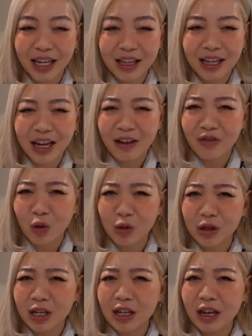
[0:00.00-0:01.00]
I think I've
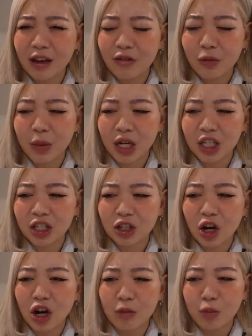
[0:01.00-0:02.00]
only ever managed to
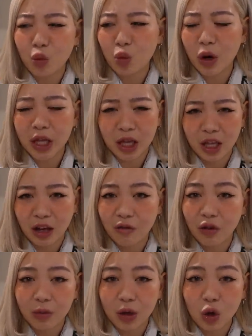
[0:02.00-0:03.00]
cop one thing
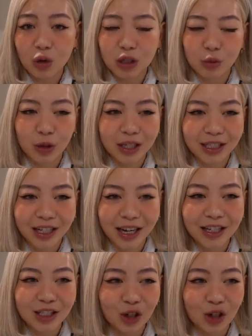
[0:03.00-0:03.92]
from the KAWS one site.